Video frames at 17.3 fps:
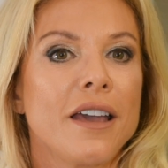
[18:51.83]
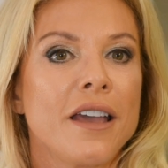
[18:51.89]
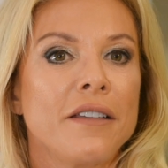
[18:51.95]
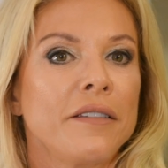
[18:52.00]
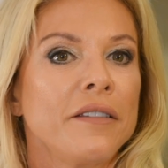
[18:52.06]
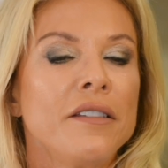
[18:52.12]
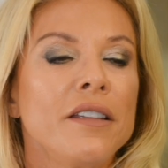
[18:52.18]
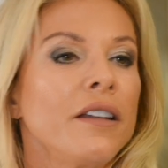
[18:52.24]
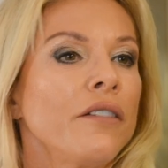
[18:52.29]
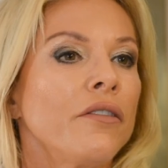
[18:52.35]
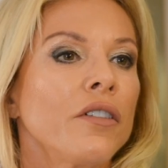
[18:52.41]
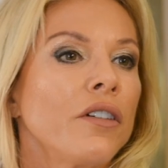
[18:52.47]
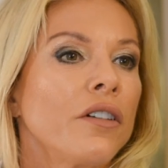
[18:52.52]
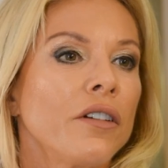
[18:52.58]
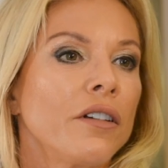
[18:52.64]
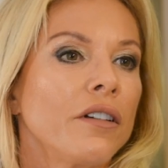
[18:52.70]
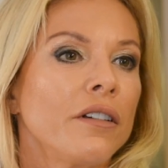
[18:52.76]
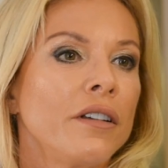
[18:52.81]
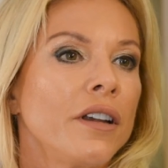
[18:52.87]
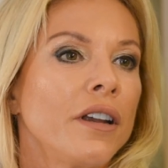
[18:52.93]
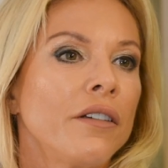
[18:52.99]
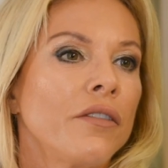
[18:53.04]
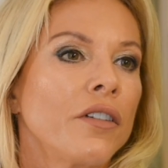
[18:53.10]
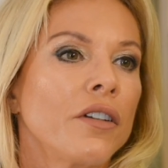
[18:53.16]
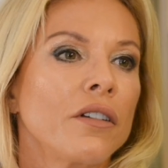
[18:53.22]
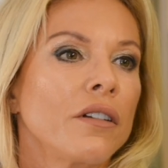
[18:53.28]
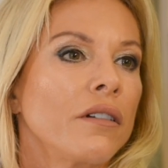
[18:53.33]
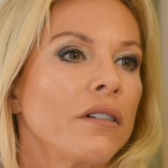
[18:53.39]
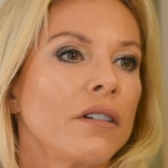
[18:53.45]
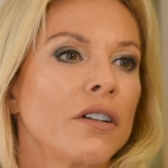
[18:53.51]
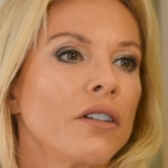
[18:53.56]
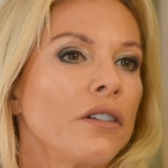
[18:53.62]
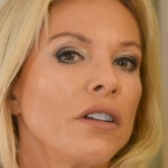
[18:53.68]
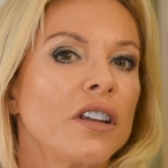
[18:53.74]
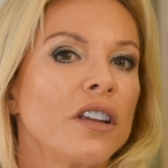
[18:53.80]
It's never
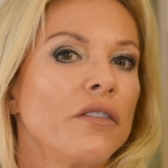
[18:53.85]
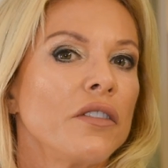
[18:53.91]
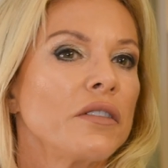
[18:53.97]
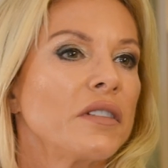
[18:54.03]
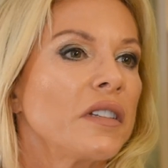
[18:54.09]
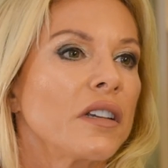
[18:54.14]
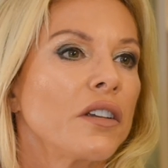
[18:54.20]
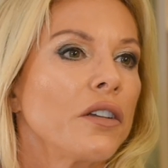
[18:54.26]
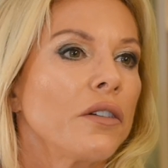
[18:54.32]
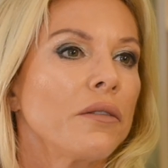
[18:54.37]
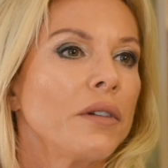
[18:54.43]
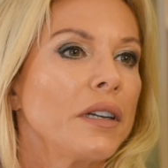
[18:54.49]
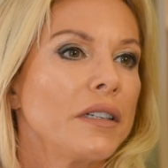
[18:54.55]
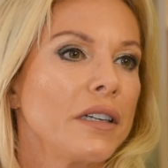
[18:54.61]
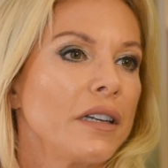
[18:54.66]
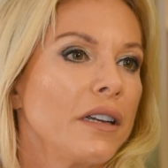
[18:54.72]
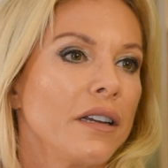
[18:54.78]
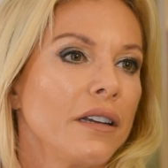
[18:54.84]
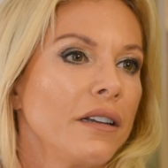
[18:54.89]
going to give you security.